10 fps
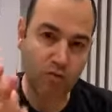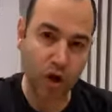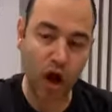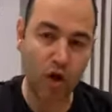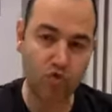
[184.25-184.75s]

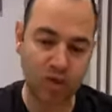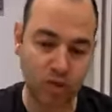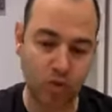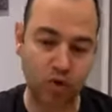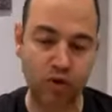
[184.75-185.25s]
Not
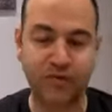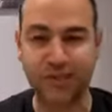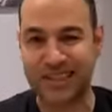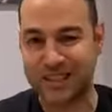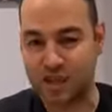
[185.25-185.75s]
only will you
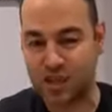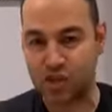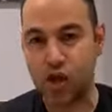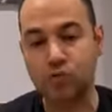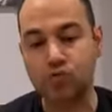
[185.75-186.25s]
find
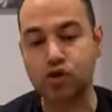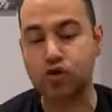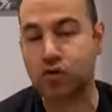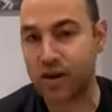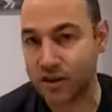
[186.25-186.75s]
his
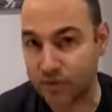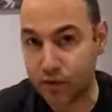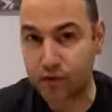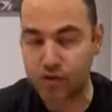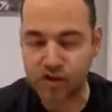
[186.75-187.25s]
dried
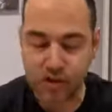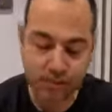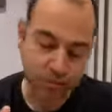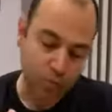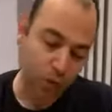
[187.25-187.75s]

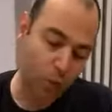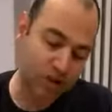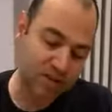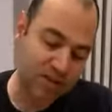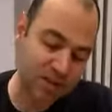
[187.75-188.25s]
fruits,
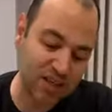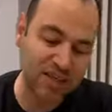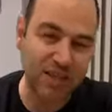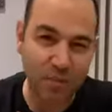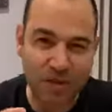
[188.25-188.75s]
once
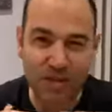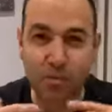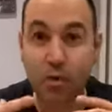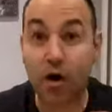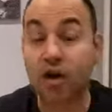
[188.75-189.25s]
these come
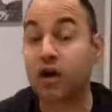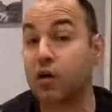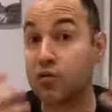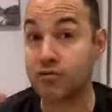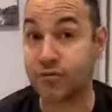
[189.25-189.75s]
into market,
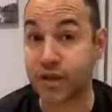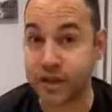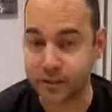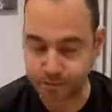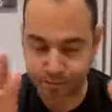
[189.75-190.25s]

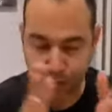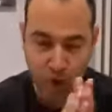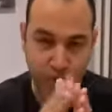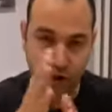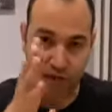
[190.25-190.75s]
hopefully,
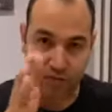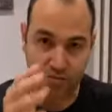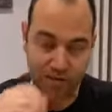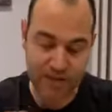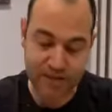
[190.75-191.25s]
you'll find
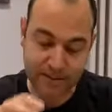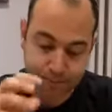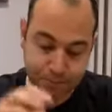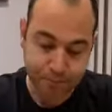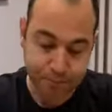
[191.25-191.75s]
them
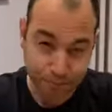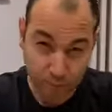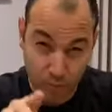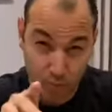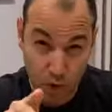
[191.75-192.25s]
there.
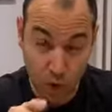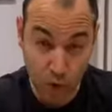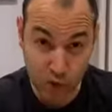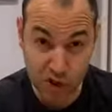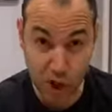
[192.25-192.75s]

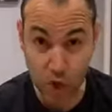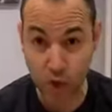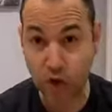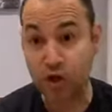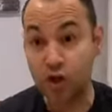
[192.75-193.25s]

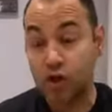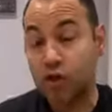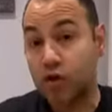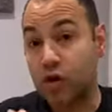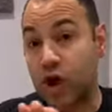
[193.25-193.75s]
Also,
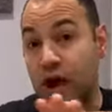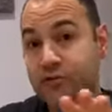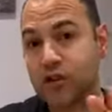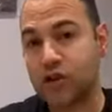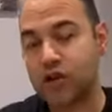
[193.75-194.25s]

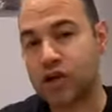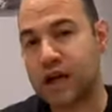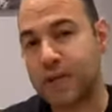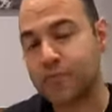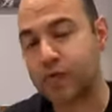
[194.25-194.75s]
having a
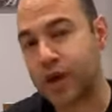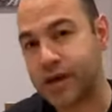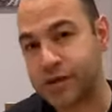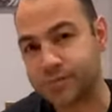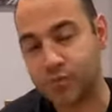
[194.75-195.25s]
look at
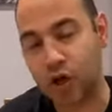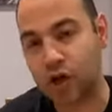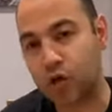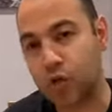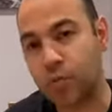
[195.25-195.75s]

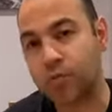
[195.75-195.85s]
a